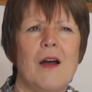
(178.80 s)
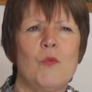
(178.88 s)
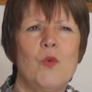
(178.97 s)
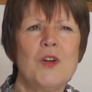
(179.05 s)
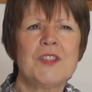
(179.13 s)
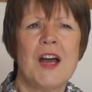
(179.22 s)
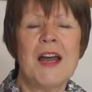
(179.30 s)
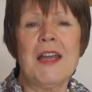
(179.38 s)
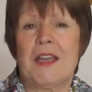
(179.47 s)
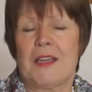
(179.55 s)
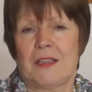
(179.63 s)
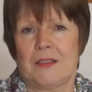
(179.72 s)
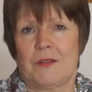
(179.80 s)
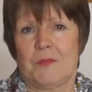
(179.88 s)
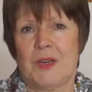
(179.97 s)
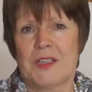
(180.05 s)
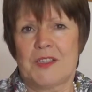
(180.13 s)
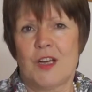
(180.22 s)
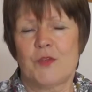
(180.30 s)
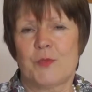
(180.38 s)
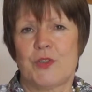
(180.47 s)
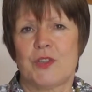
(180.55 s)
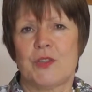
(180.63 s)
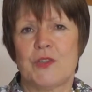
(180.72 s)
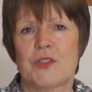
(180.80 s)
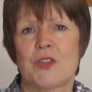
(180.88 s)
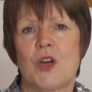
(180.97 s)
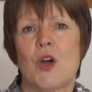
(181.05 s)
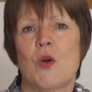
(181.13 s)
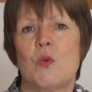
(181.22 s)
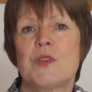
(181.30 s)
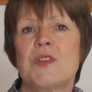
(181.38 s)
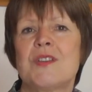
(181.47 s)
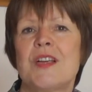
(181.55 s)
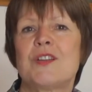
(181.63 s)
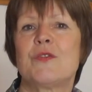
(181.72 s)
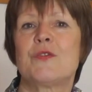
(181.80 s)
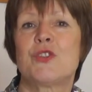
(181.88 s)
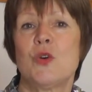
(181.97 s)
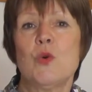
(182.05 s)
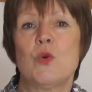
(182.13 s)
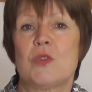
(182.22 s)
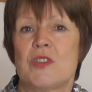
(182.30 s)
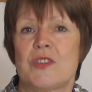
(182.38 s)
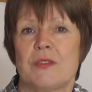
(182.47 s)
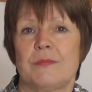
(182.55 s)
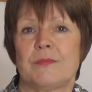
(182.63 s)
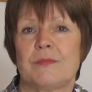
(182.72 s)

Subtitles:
what I myself produced was a set of tools.